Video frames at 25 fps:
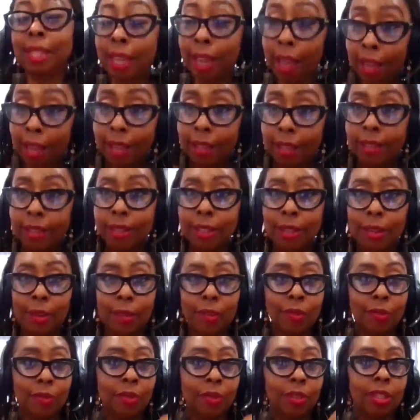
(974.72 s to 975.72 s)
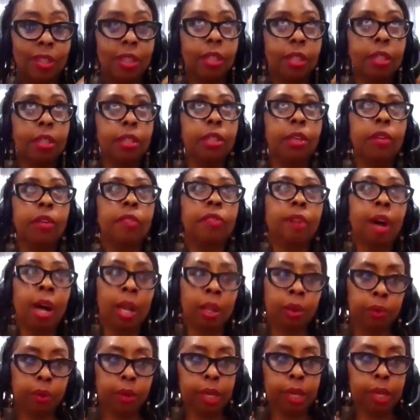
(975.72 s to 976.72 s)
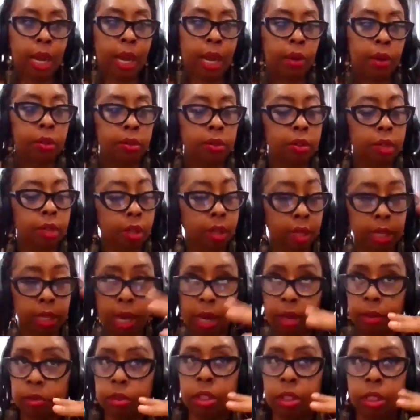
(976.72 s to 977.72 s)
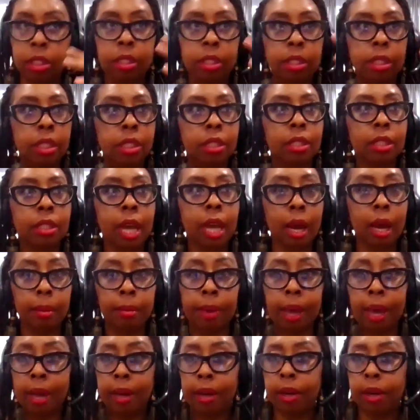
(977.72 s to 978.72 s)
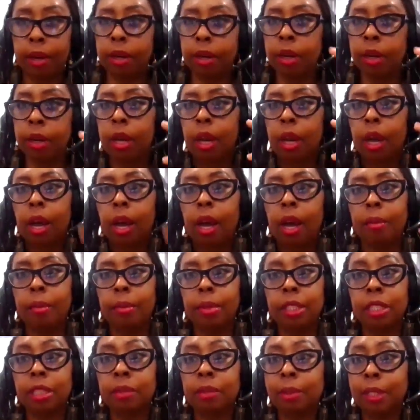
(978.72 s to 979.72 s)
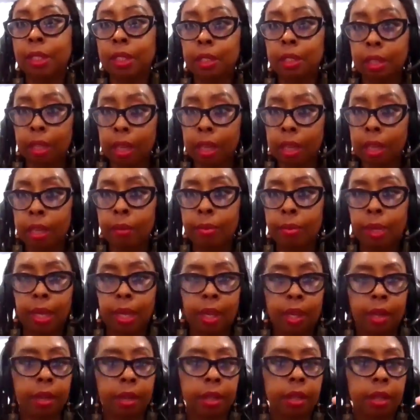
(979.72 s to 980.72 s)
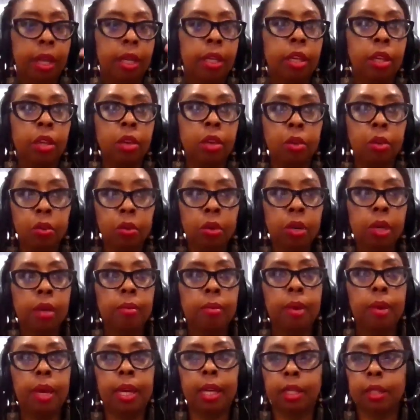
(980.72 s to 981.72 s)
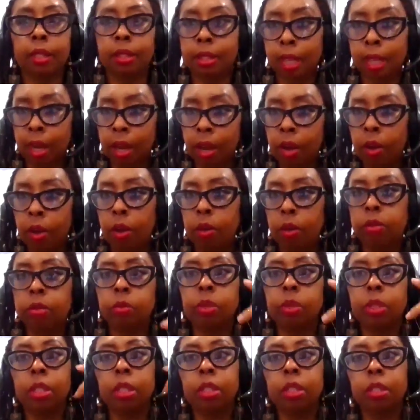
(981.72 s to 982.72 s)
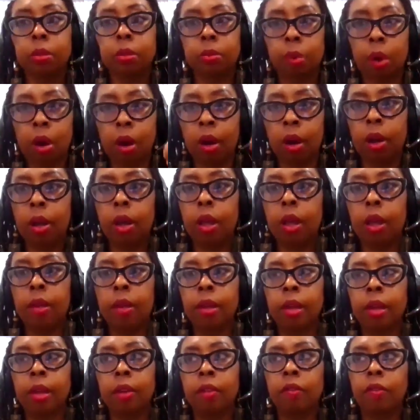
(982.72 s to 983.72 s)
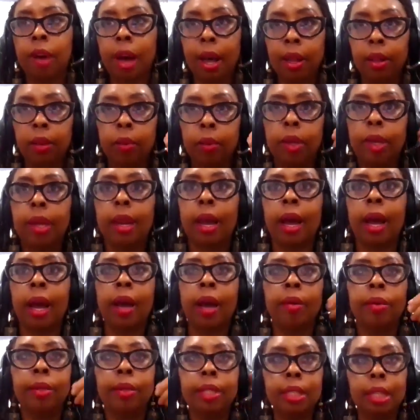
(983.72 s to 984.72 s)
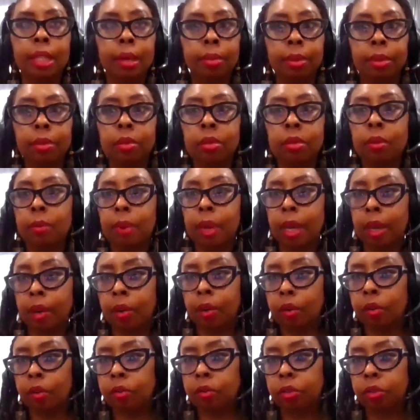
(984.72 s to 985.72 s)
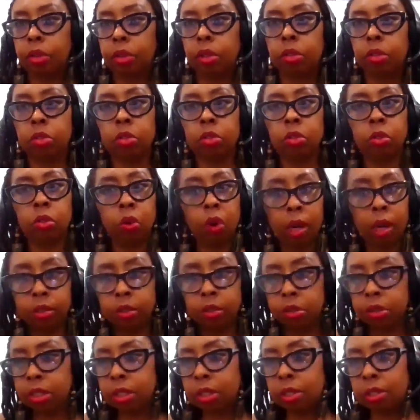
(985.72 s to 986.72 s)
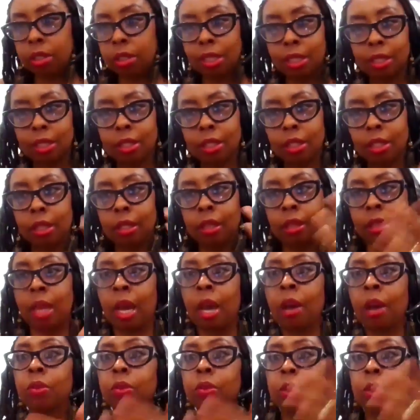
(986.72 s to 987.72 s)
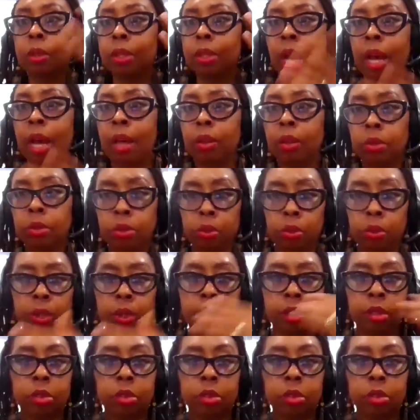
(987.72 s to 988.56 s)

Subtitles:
Yes, your follower count just does not matter. Especially in the beginning. Like you can make sales with a small following. I was able to make over $260,000 on